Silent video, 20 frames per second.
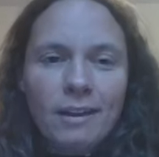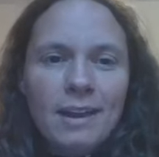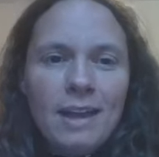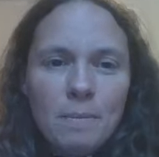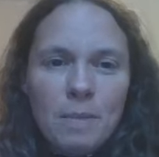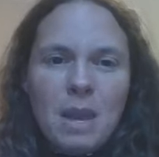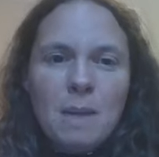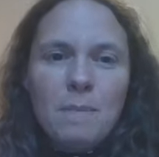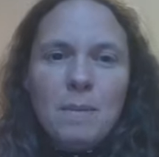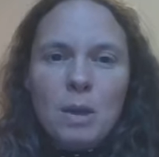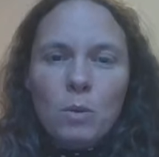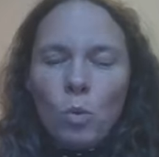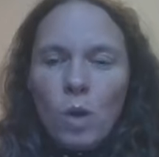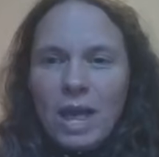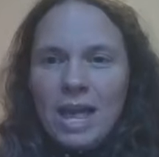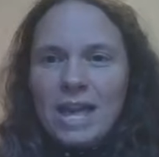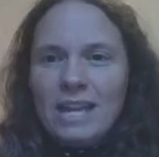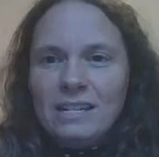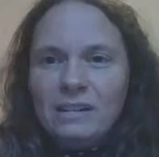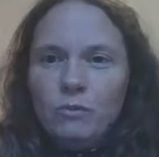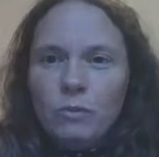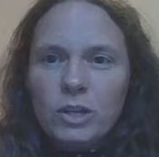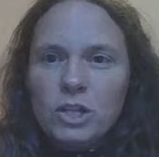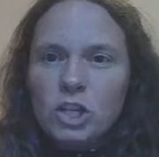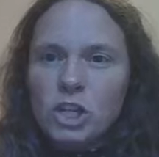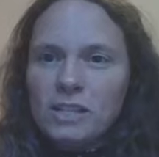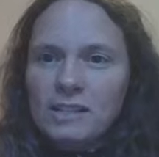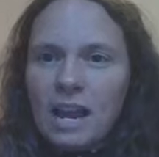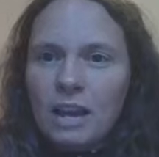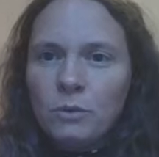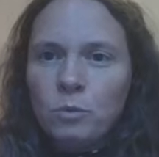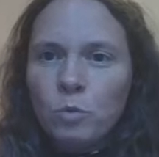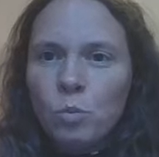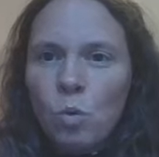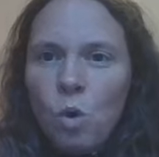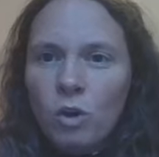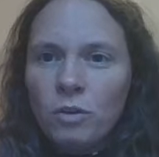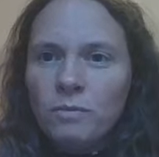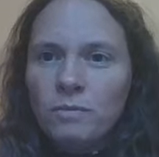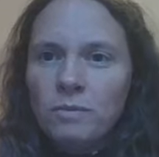It'd be a bit weird if we just had
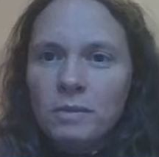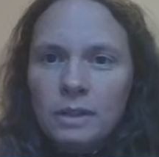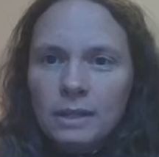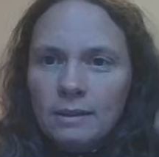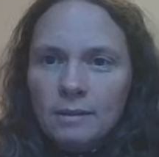one